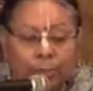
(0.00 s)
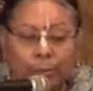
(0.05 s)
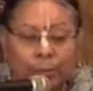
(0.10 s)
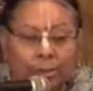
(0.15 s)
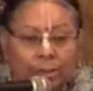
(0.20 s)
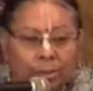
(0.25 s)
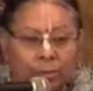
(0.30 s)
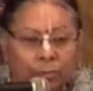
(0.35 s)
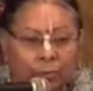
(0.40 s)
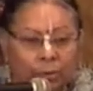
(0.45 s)

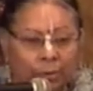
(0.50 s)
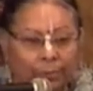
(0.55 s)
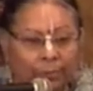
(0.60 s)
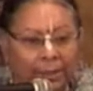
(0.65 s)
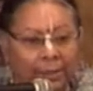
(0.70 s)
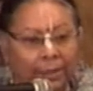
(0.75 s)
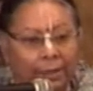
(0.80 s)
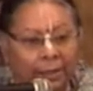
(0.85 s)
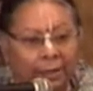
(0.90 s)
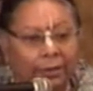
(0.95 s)
person would
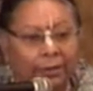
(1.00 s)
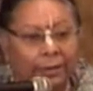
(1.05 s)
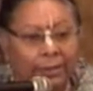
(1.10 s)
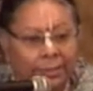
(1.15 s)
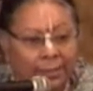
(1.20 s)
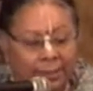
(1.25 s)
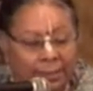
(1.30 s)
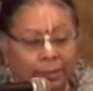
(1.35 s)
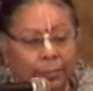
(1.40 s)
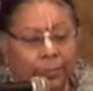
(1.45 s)
be here in
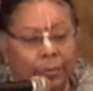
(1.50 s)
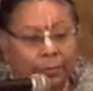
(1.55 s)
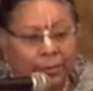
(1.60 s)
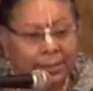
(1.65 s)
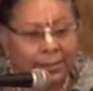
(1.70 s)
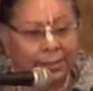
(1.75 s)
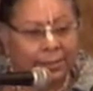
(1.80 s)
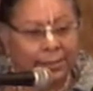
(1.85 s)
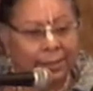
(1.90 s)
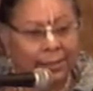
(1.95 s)
this
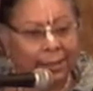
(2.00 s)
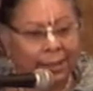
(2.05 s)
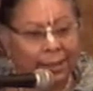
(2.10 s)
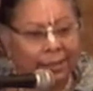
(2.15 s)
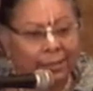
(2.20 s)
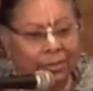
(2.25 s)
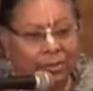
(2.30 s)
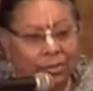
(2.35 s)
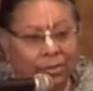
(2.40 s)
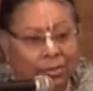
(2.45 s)
community
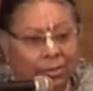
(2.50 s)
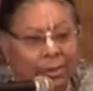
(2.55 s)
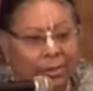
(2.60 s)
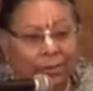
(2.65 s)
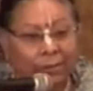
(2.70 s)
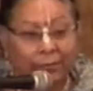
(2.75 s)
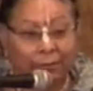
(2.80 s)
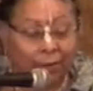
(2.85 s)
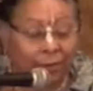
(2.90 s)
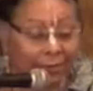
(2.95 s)
and destroy the
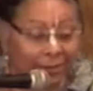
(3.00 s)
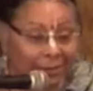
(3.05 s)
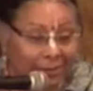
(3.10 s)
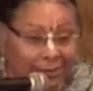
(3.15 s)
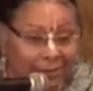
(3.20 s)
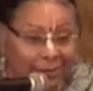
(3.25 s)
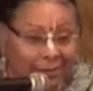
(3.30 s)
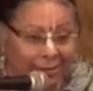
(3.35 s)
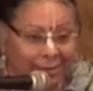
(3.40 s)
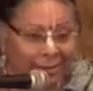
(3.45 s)

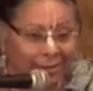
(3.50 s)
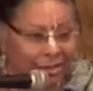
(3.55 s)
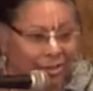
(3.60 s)
devotees.